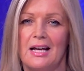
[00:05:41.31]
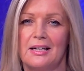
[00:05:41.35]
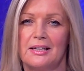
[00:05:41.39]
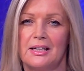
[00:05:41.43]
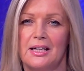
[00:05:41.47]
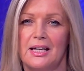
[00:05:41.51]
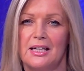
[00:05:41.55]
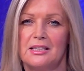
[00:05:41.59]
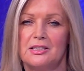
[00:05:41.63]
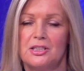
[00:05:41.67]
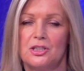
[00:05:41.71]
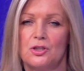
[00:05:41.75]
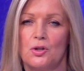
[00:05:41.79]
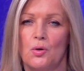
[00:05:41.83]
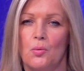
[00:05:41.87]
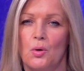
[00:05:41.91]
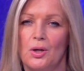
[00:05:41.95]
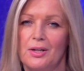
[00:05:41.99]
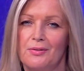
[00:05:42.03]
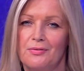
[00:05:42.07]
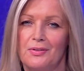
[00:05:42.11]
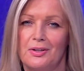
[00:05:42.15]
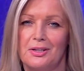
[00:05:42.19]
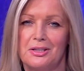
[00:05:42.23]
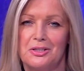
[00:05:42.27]
allocated
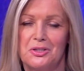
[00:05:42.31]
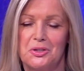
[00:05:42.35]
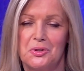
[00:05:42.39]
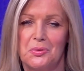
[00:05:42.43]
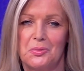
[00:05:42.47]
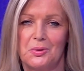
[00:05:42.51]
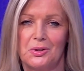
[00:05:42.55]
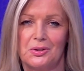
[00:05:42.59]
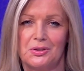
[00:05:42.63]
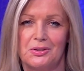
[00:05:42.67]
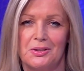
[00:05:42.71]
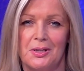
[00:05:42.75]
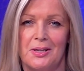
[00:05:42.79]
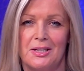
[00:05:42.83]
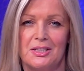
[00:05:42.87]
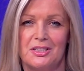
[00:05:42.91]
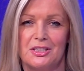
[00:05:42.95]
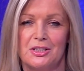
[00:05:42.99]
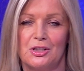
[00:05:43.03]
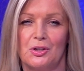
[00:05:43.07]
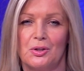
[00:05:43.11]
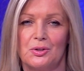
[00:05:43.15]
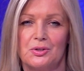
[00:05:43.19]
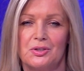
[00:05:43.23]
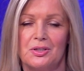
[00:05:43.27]
qualifying squat,
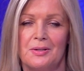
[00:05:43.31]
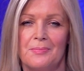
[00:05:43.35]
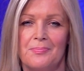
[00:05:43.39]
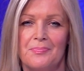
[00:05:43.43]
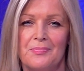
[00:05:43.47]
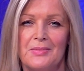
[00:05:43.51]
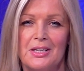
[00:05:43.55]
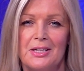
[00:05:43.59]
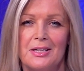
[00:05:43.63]
slot.